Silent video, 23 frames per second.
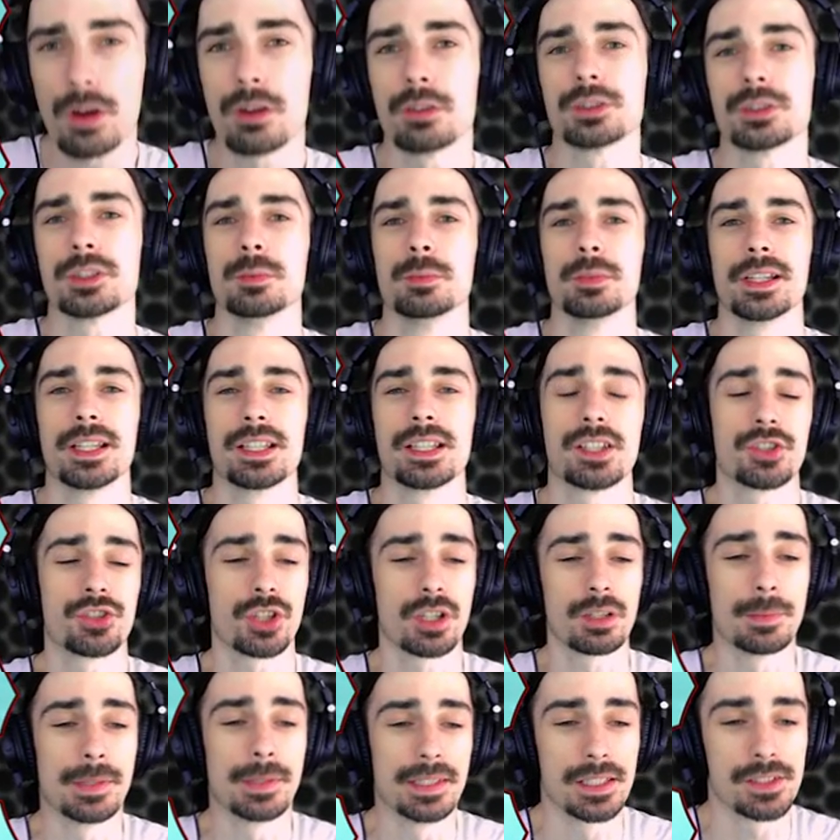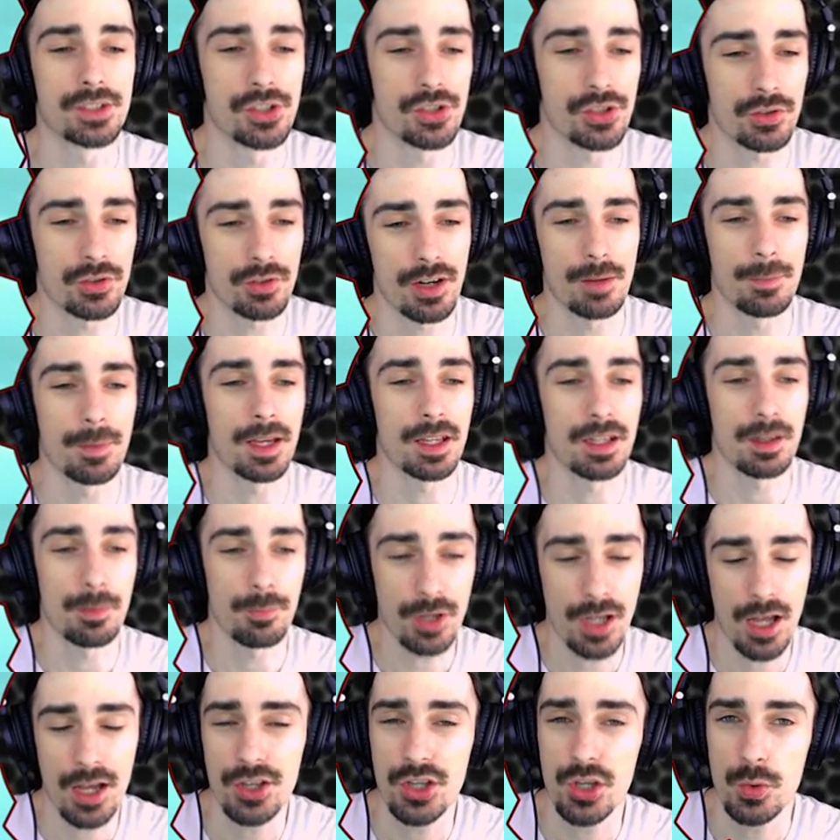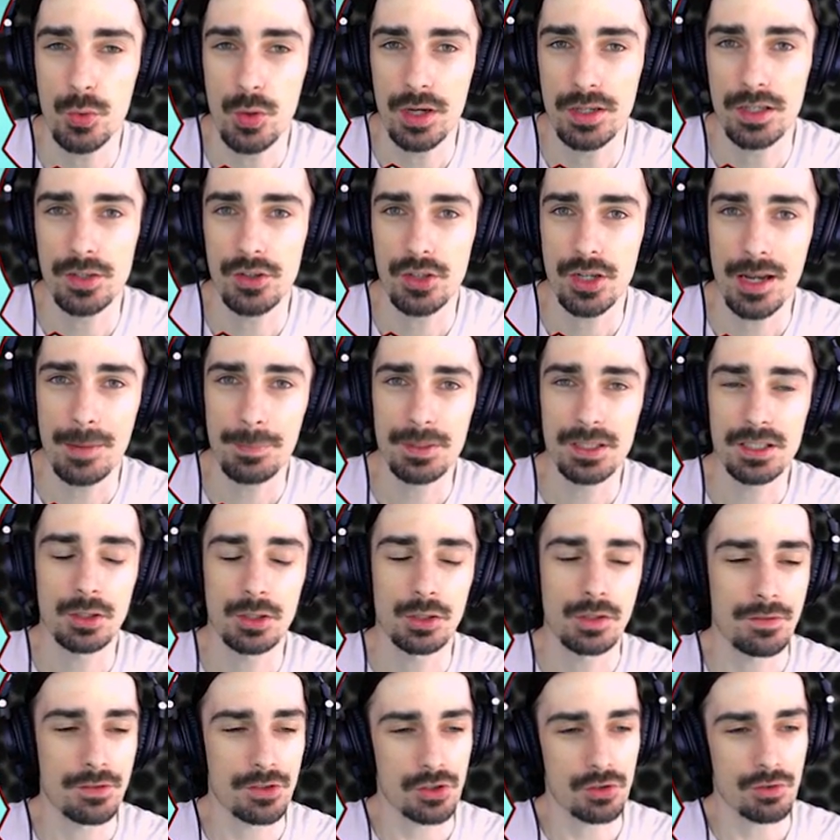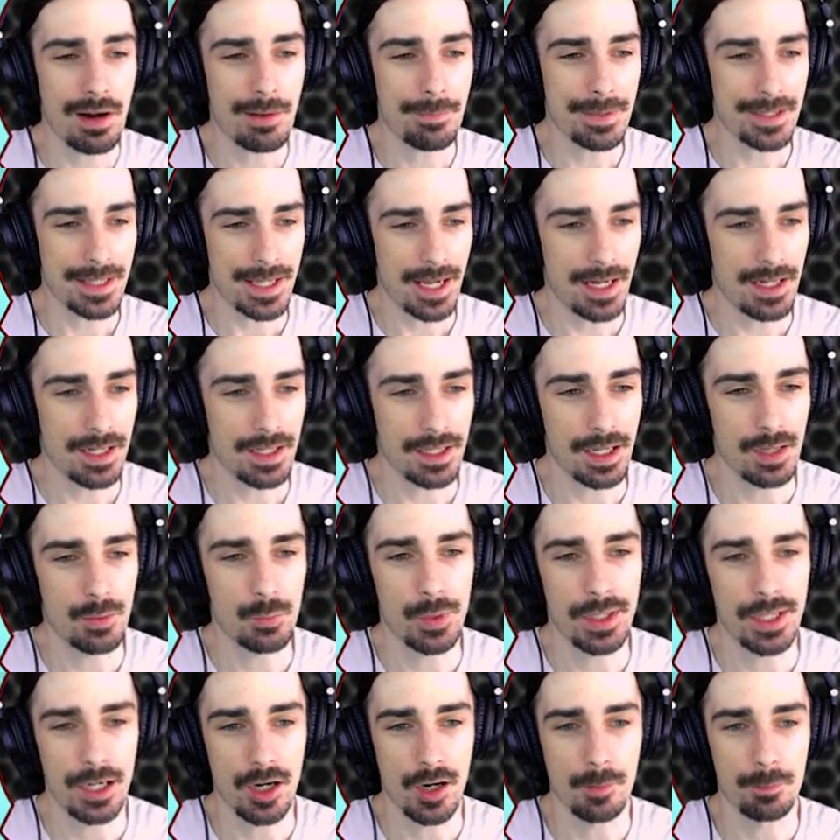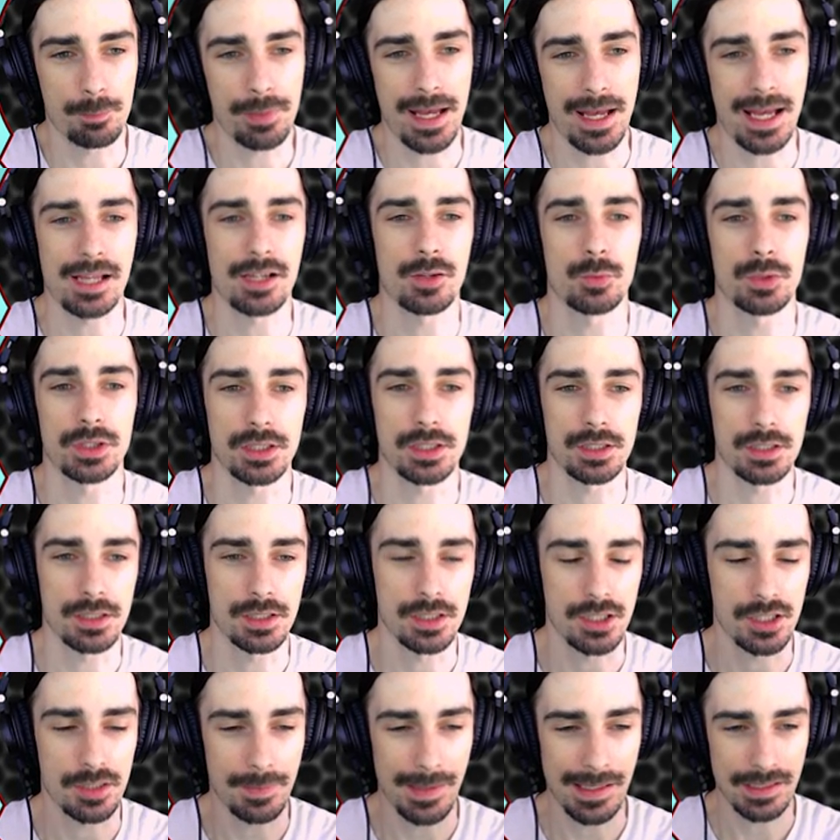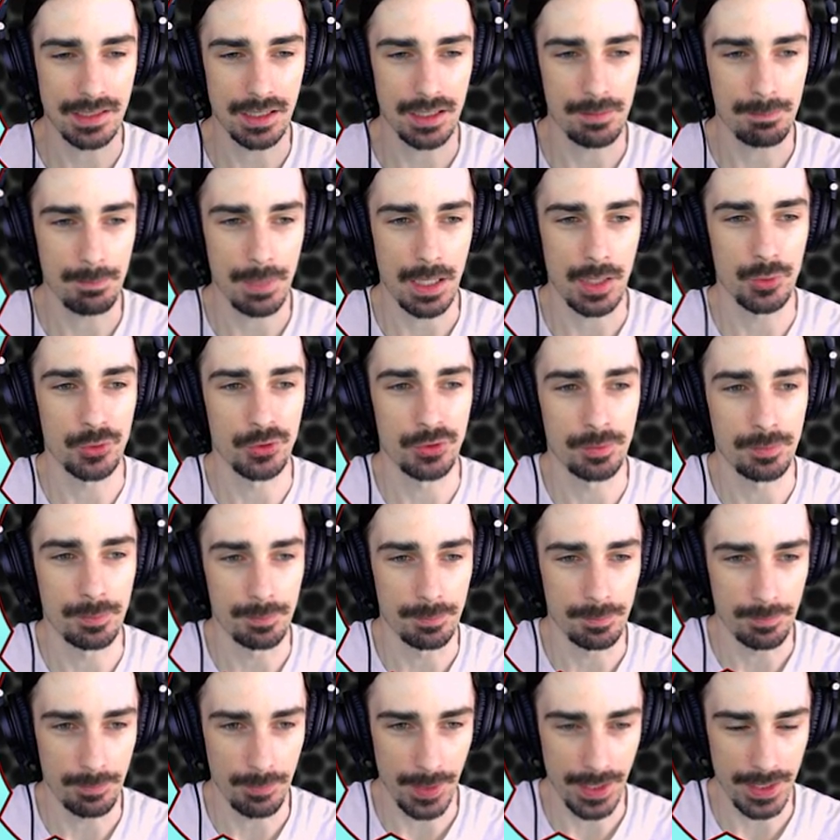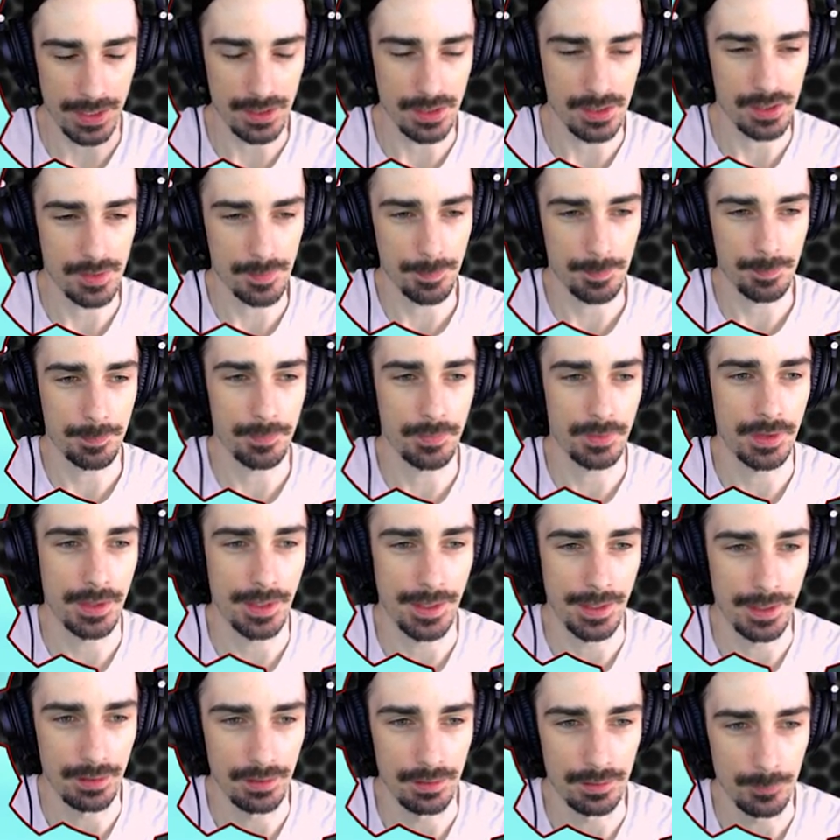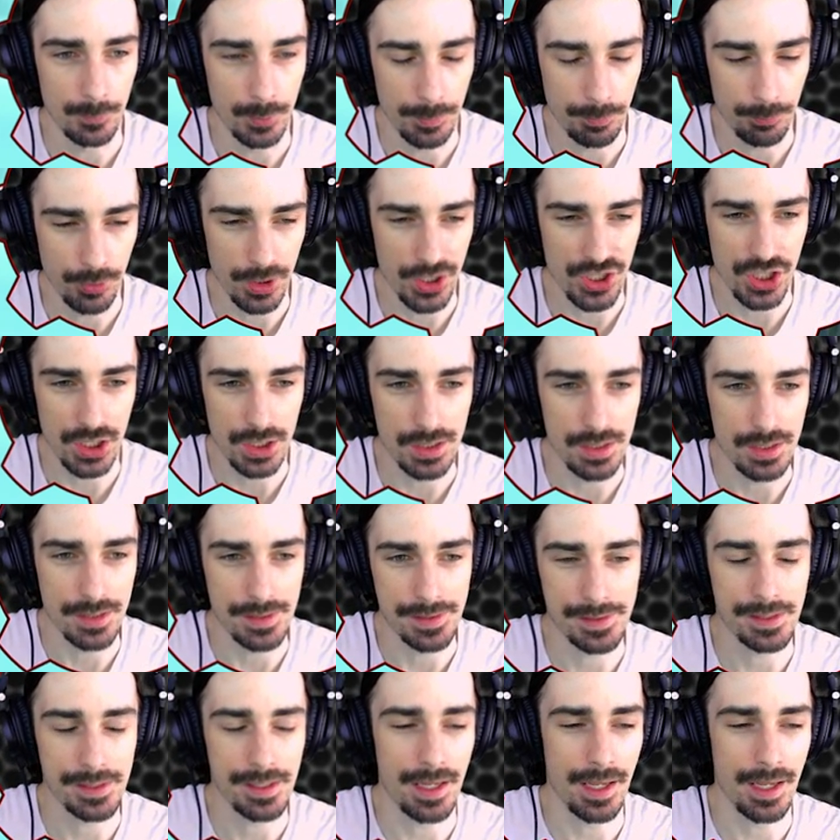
Welcome, ladies and gentlemen, this is Scrap Man, bringing you another episode of Scrap Mechanic, and we are back with the suspended mountain base thing with bridges,